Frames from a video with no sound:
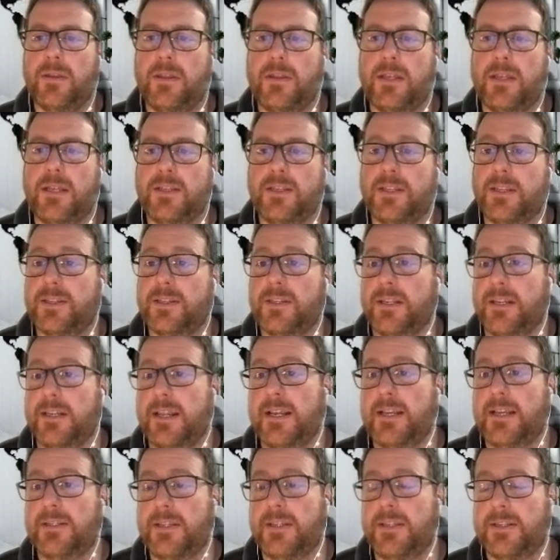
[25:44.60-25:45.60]
existing
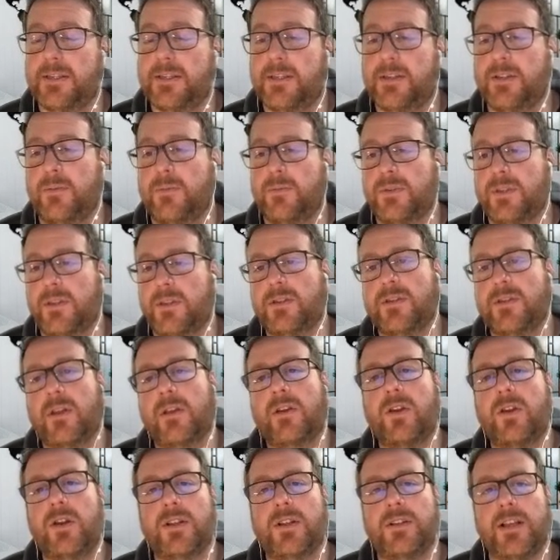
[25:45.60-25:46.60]
legacy systems. So
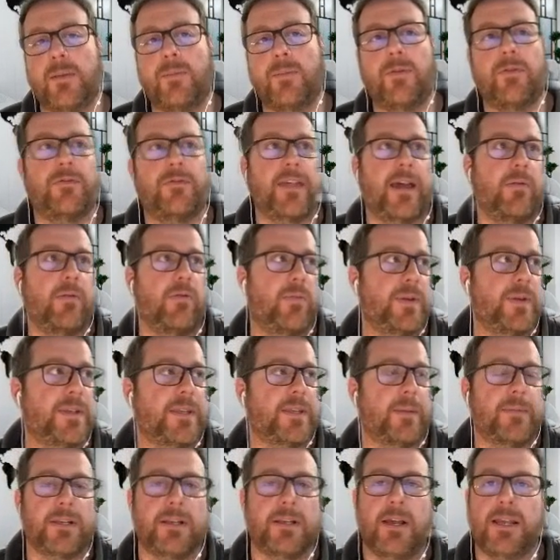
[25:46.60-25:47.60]
a good example of that would be
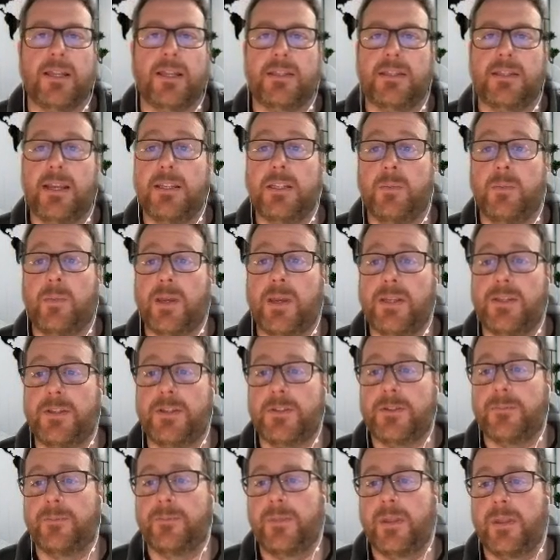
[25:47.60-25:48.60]
something like
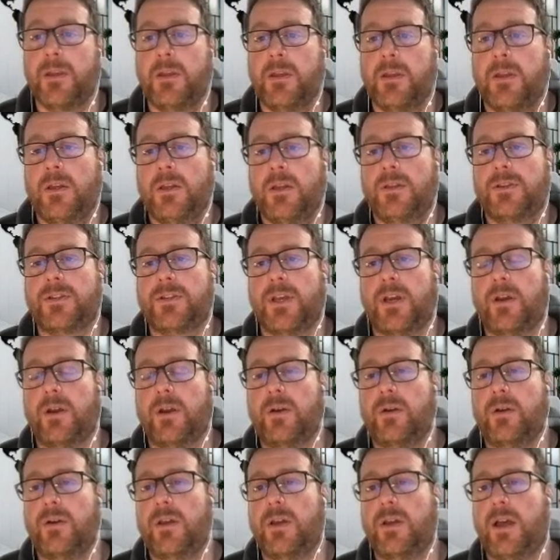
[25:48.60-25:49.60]
databases.
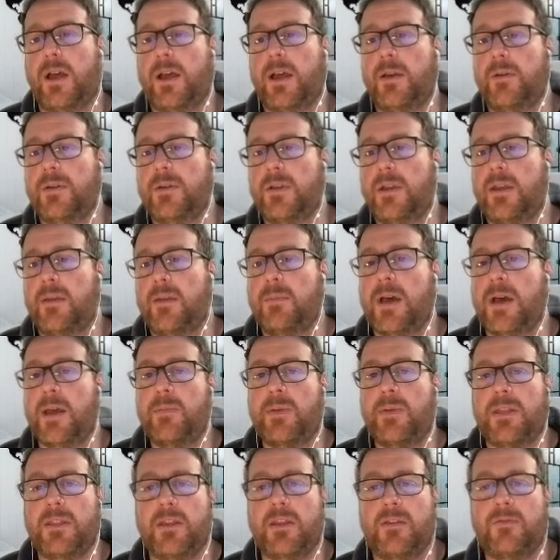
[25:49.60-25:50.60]
So it
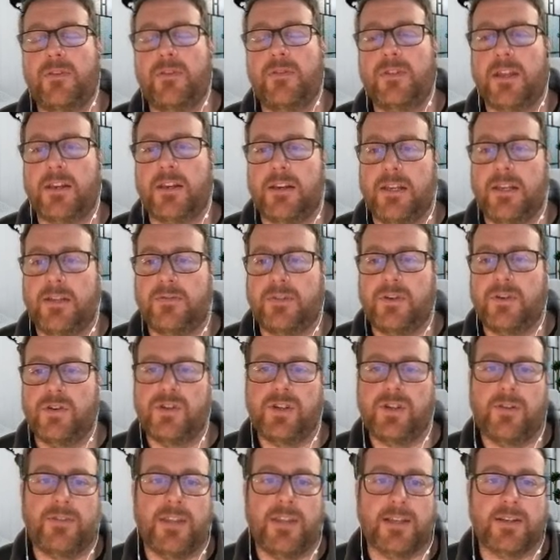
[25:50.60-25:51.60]
might be that if you've done a lift and
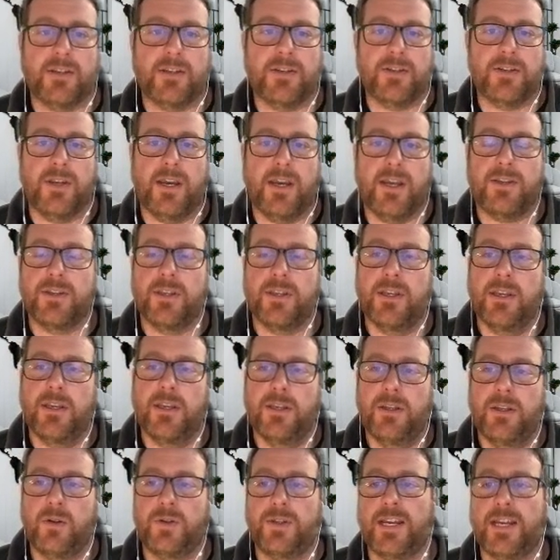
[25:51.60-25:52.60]
shift exercise,
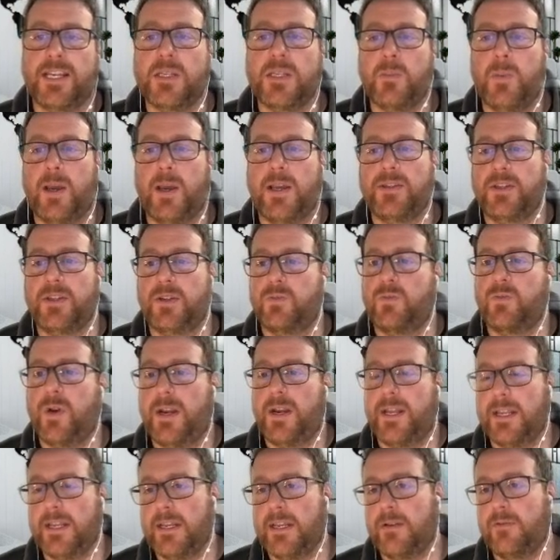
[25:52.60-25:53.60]
your database is
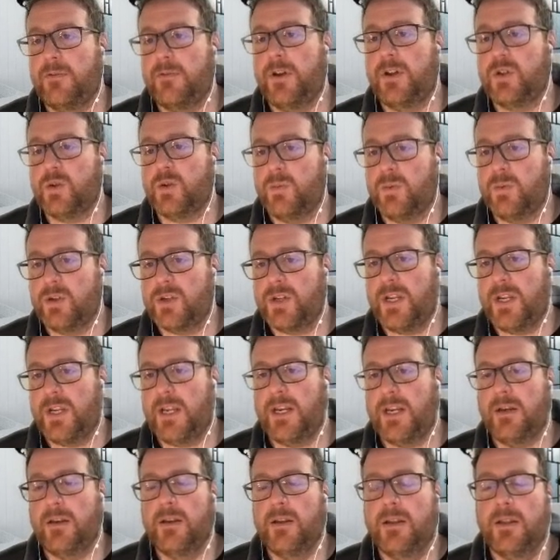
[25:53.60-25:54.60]
running in a virtual
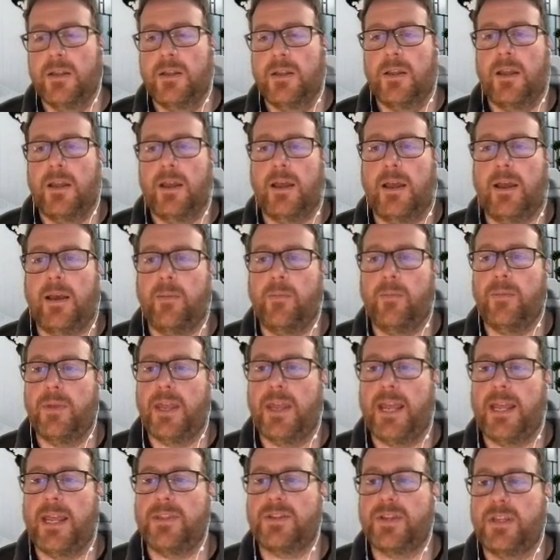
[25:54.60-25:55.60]
machine.
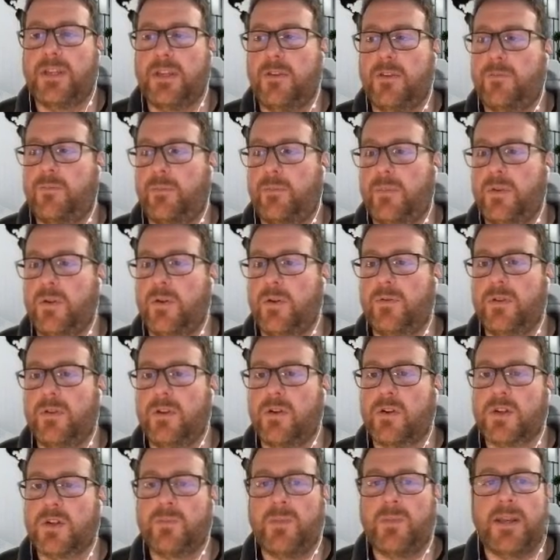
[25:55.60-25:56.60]
And so
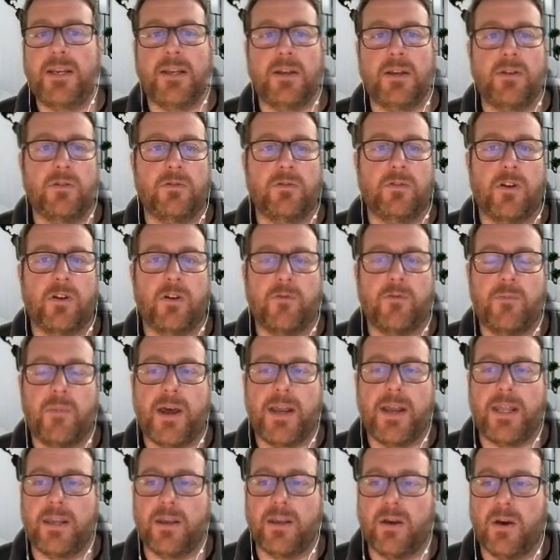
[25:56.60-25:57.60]
you're spending an awful lot of
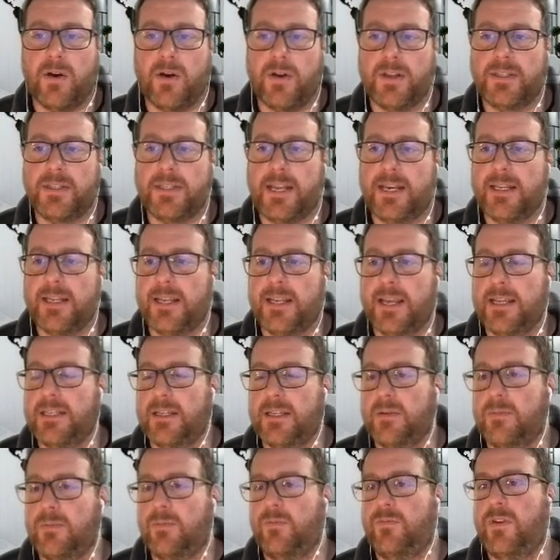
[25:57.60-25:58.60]
money on a
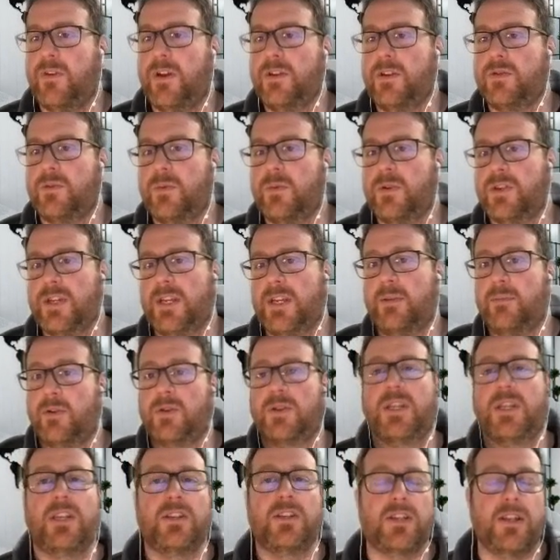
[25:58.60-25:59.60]
dedicated virtual machine,
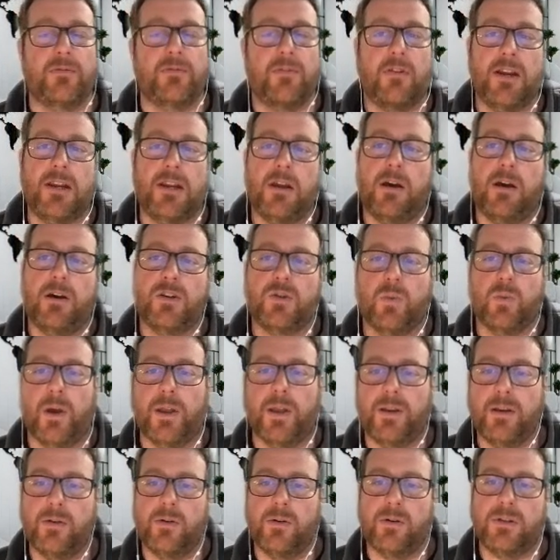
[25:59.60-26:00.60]
potentially a very large
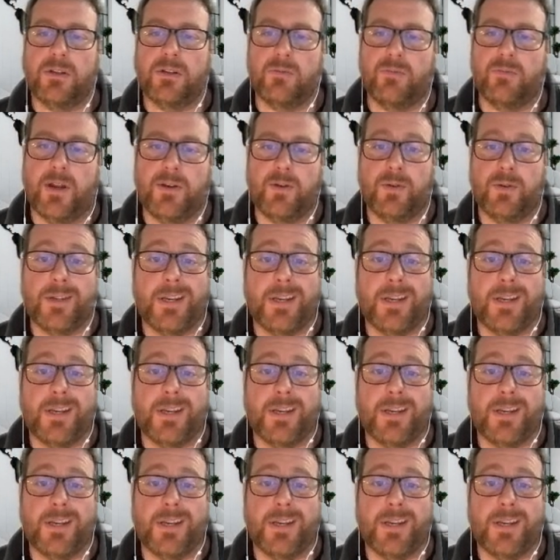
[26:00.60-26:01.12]
one, in order to run your